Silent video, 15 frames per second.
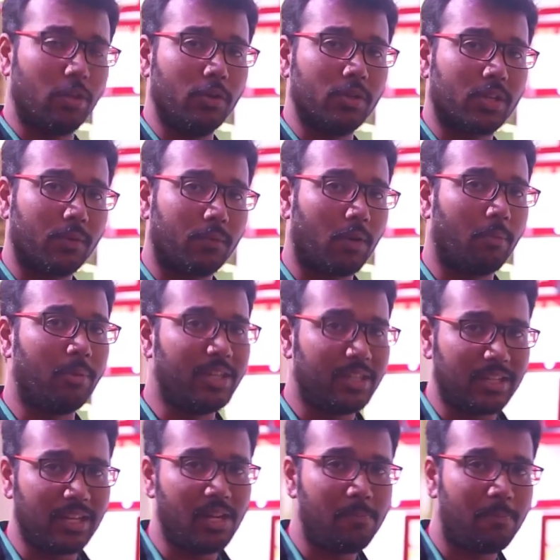solution from
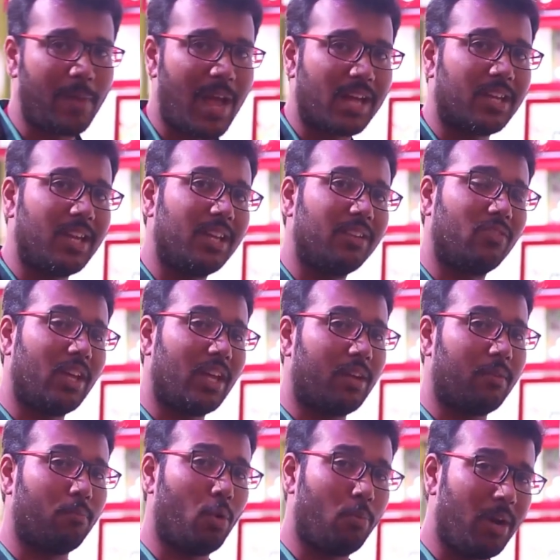Intel packing their
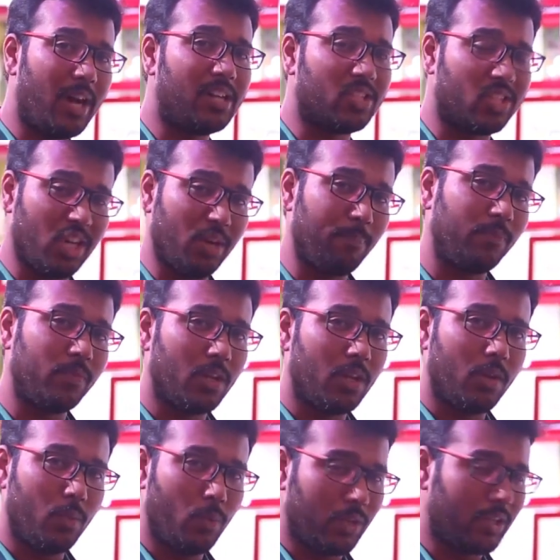mobile chip
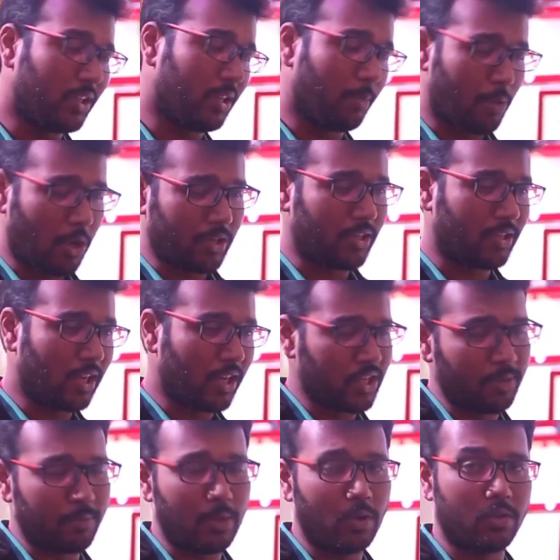which is the processor,
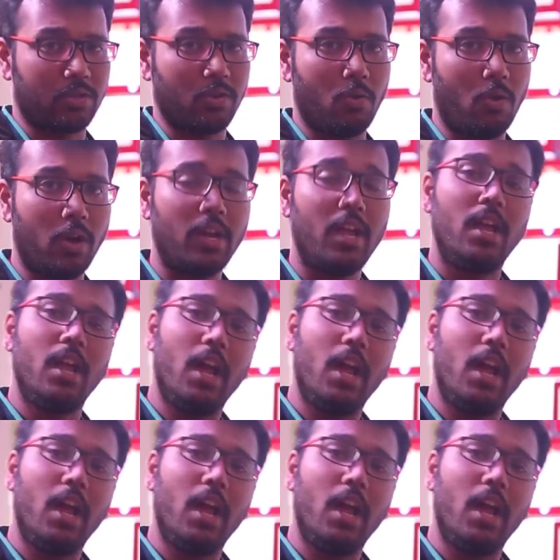GPU and so on,